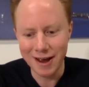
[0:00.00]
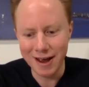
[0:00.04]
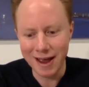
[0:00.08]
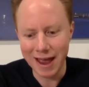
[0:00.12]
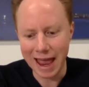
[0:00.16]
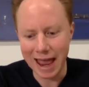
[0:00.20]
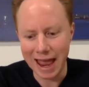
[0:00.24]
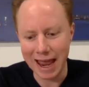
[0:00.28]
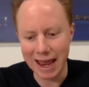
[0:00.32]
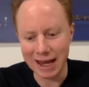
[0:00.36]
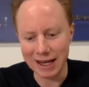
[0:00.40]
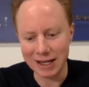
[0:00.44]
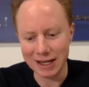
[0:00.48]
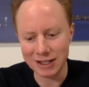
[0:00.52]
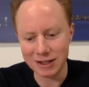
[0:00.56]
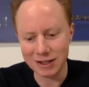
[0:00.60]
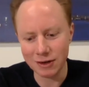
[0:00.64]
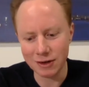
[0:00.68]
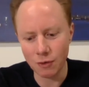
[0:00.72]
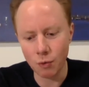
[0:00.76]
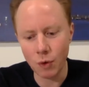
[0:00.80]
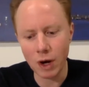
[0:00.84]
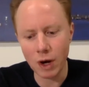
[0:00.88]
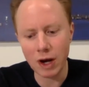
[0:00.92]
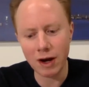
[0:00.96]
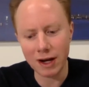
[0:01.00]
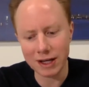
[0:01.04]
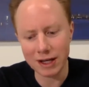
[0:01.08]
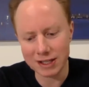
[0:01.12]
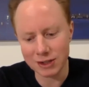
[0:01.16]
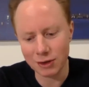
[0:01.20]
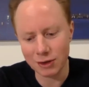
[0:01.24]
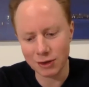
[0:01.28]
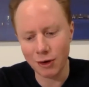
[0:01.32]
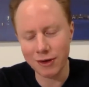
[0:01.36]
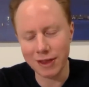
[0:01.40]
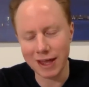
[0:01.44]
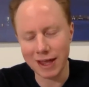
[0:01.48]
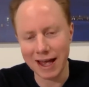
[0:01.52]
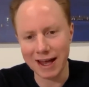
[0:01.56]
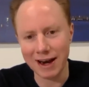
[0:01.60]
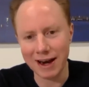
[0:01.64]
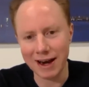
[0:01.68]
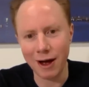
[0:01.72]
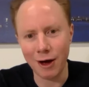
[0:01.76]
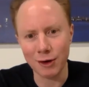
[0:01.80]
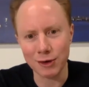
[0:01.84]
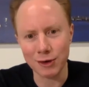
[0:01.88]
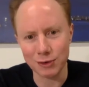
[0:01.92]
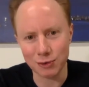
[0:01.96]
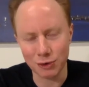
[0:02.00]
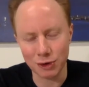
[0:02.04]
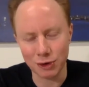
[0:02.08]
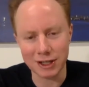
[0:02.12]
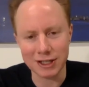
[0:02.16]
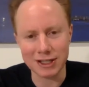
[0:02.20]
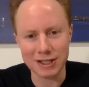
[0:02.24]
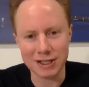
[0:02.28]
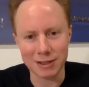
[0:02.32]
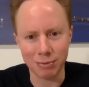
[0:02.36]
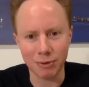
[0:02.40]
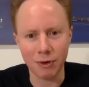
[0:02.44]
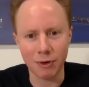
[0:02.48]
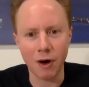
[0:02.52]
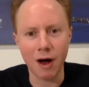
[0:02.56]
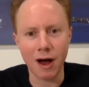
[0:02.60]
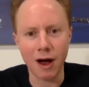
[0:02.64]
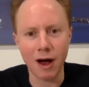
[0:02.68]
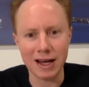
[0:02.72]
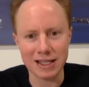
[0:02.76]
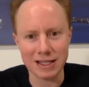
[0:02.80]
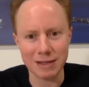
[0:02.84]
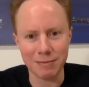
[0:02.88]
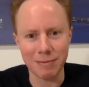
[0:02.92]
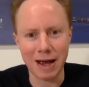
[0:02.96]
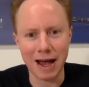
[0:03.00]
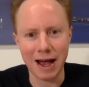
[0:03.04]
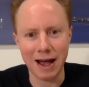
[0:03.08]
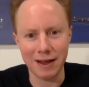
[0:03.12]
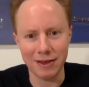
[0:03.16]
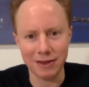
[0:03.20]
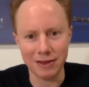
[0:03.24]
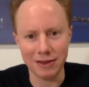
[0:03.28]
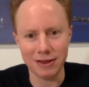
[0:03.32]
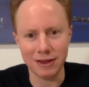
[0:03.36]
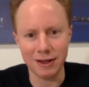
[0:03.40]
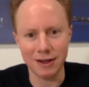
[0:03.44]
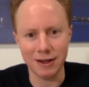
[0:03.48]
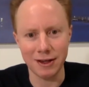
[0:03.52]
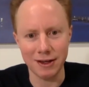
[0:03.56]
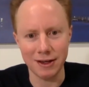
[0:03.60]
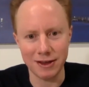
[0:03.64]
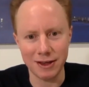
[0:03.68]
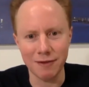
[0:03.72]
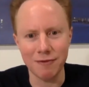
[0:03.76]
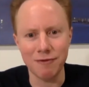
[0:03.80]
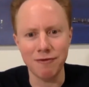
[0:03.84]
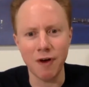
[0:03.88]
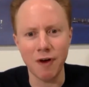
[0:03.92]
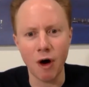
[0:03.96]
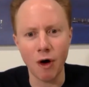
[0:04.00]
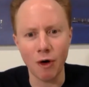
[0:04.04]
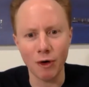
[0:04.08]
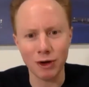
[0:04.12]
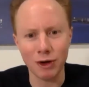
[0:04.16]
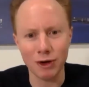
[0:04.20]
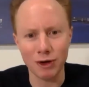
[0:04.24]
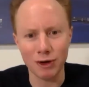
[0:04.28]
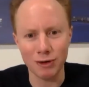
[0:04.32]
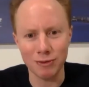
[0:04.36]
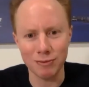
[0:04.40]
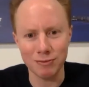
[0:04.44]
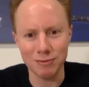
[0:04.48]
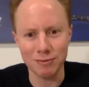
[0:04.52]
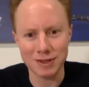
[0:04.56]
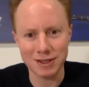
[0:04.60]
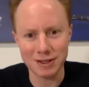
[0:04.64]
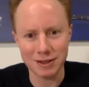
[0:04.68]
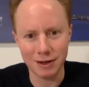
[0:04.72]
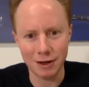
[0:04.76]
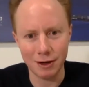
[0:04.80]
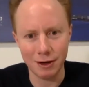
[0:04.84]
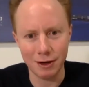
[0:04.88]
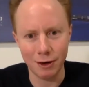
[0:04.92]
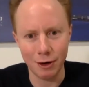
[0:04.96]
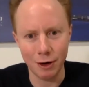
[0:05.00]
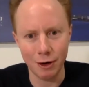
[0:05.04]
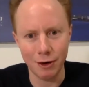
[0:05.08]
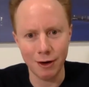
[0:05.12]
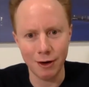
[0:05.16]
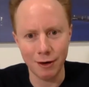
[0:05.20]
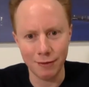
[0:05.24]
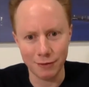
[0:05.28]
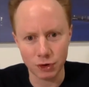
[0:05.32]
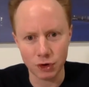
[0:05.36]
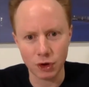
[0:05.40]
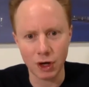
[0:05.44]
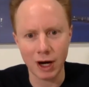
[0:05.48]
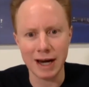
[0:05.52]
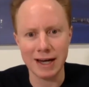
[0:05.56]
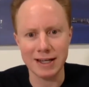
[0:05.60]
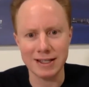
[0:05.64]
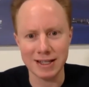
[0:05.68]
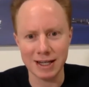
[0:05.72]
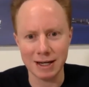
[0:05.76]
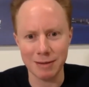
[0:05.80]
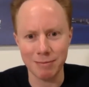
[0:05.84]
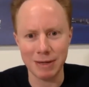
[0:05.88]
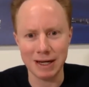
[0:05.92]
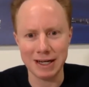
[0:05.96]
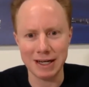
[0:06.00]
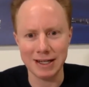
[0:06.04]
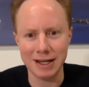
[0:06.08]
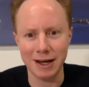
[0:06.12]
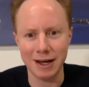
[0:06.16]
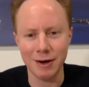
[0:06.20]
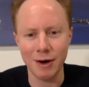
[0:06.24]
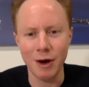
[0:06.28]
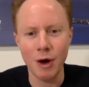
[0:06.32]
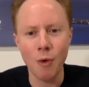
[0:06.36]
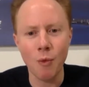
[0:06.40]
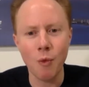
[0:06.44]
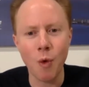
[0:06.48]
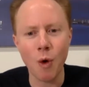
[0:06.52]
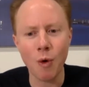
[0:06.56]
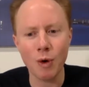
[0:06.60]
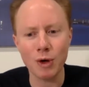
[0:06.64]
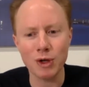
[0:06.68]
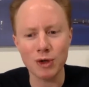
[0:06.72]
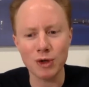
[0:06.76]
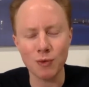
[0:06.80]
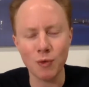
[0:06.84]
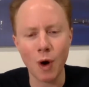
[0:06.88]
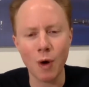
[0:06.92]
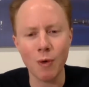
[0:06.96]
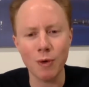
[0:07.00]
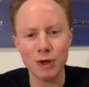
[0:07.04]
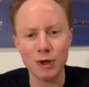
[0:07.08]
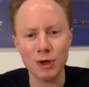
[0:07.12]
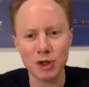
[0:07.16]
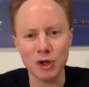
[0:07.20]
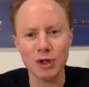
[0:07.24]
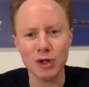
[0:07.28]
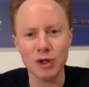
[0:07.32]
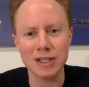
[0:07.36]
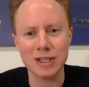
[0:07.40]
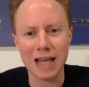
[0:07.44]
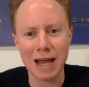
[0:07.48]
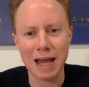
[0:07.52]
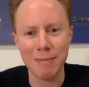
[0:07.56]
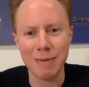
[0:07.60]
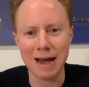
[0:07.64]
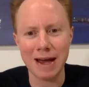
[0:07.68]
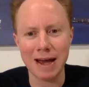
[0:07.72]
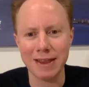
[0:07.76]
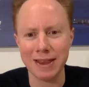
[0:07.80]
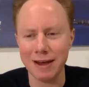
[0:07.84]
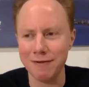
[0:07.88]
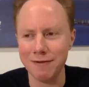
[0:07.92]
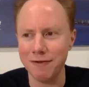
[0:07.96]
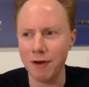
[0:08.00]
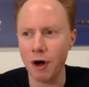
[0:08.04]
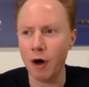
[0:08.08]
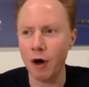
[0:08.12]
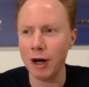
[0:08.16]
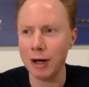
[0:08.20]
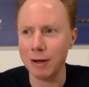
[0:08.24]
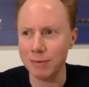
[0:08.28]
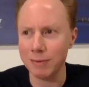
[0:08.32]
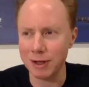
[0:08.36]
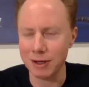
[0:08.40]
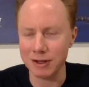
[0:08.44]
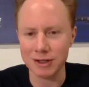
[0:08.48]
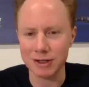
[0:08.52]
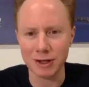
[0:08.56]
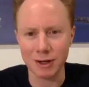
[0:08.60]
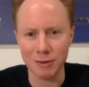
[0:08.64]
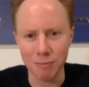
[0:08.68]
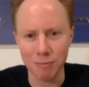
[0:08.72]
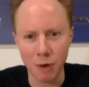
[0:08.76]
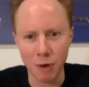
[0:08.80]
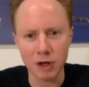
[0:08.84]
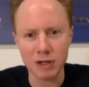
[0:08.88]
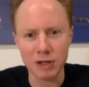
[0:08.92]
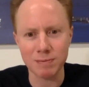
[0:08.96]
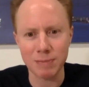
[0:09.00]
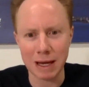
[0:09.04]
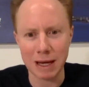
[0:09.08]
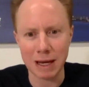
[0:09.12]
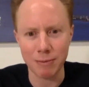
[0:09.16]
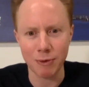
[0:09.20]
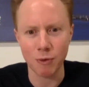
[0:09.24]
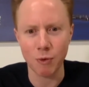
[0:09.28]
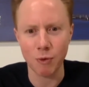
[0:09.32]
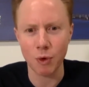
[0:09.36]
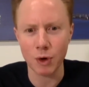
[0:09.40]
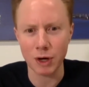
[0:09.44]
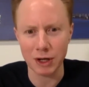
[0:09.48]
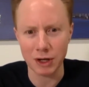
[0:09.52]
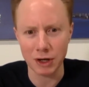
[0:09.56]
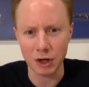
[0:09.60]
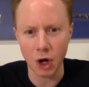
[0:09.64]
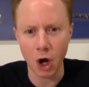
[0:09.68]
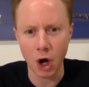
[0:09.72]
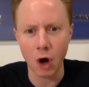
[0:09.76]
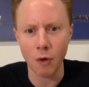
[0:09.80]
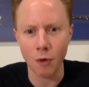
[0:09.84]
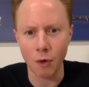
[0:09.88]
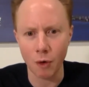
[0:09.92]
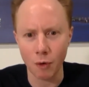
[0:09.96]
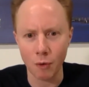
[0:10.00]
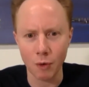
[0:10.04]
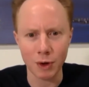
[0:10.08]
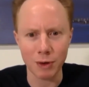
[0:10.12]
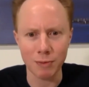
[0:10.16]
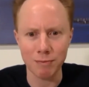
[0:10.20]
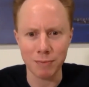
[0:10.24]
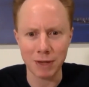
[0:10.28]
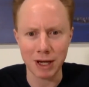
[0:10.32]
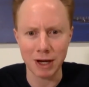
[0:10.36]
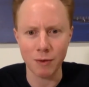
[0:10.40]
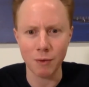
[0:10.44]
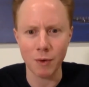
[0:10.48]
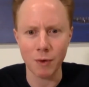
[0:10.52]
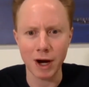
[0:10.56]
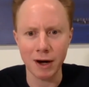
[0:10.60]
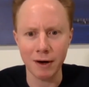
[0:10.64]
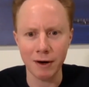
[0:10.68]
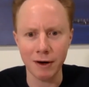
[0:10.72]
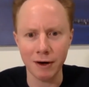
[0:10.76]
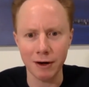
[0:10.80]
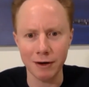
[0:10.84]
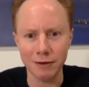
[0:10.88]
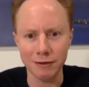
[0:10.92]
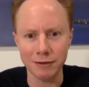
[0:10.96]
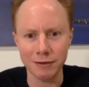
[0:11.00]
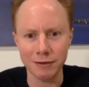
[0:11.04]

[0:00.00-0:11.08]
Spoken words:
And when I saw that, I was really surprised about the volumes of trades that have been done. What would you say about that volume that sort of most people wouldn't know or wouldn't be aware of?